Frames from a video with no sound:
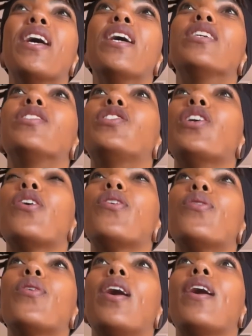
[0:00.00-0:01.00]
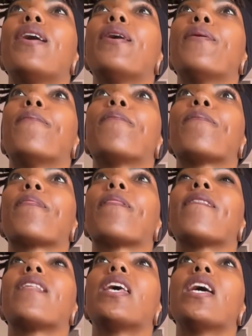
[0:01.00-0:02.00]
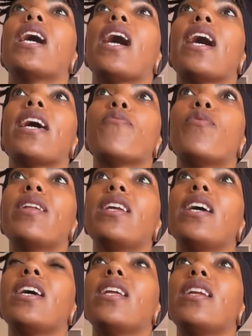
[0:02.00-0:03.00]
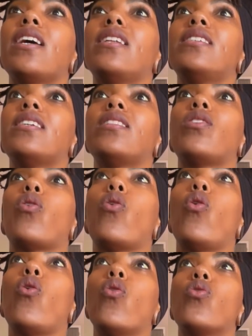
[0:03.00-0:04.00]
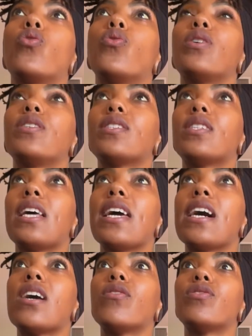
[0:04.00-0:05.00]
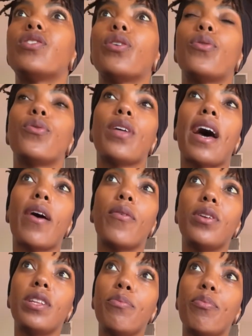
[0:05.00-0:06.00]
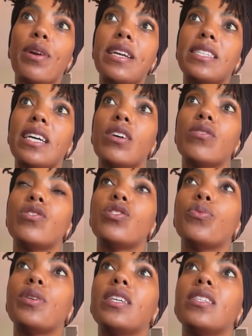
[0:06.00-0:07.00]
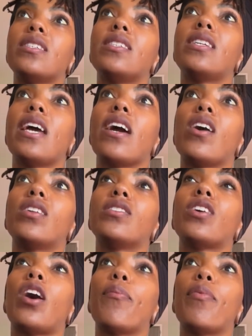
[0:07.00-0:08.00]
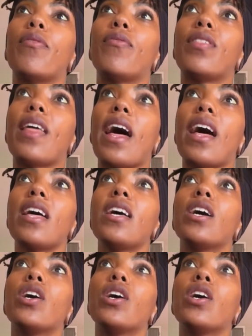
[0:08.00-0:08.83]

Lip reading: So I went in and did the whole course layout, so the hourly breakdown, so we can stay on top of that.